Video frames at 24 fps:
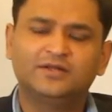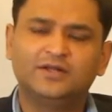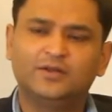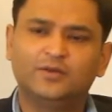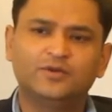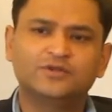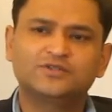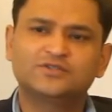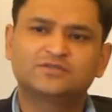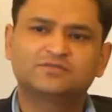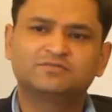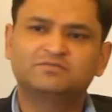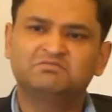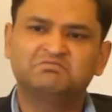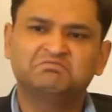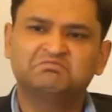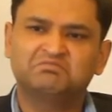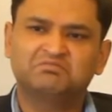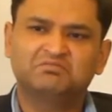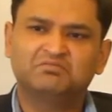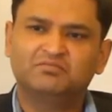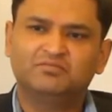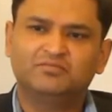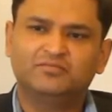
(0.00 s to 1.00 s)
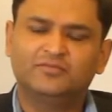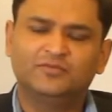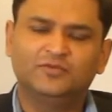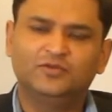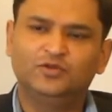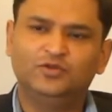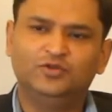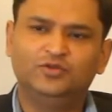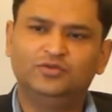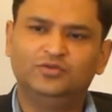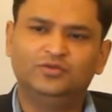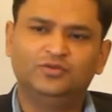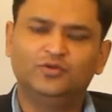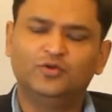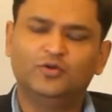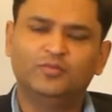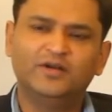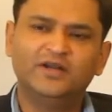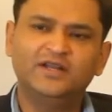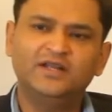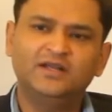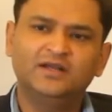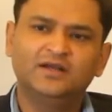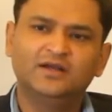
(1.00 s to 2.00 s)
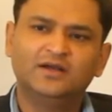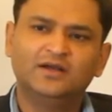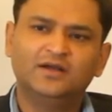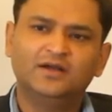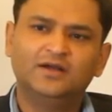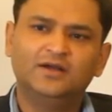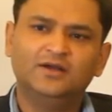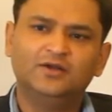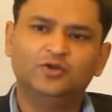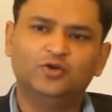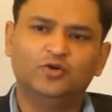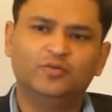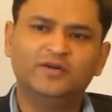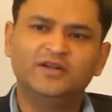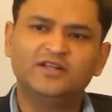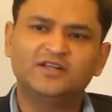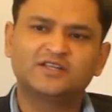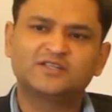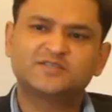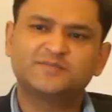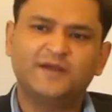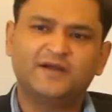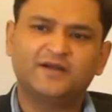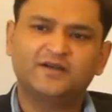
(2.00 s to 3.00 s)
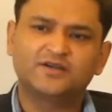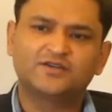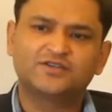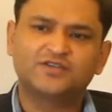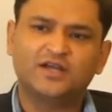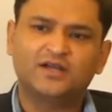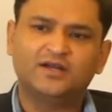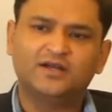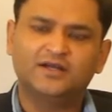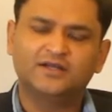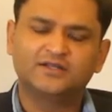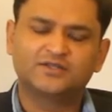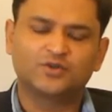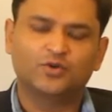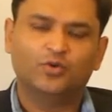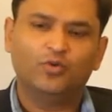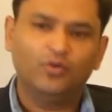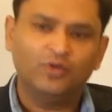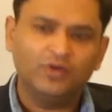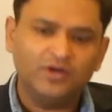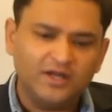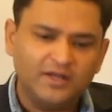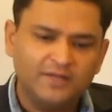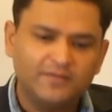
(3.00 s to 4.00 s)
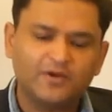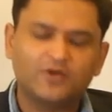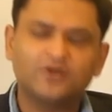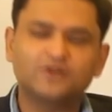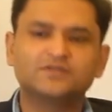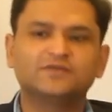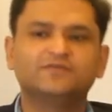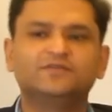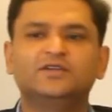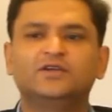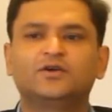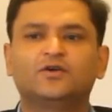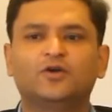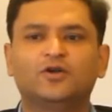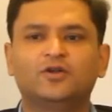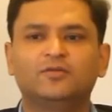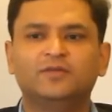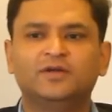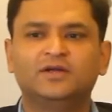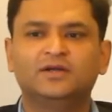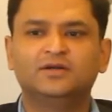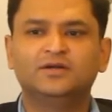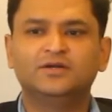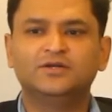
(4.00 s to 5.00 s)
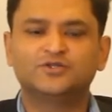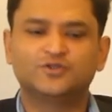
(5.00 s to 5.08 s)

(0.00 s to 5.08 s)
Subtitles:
There was nobody respected China. It's only because of the economy.